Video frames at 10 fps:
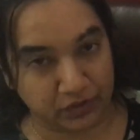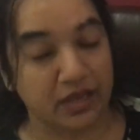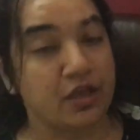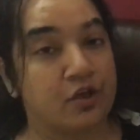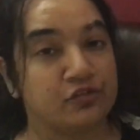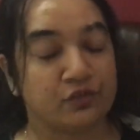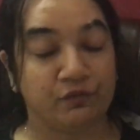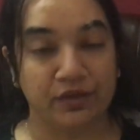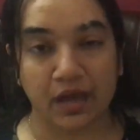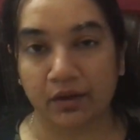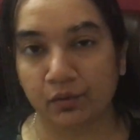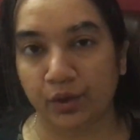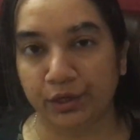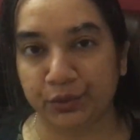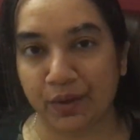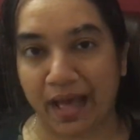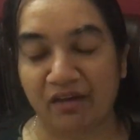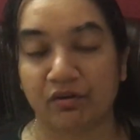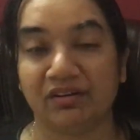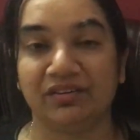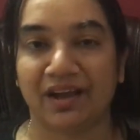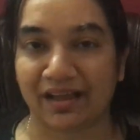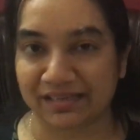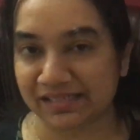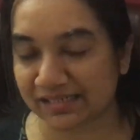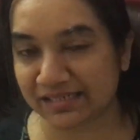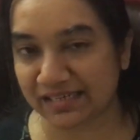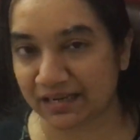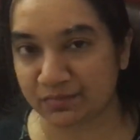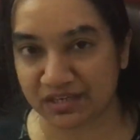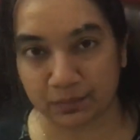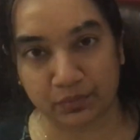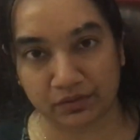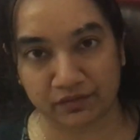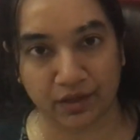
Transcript: Okay, so we are going to have a realistic timetable.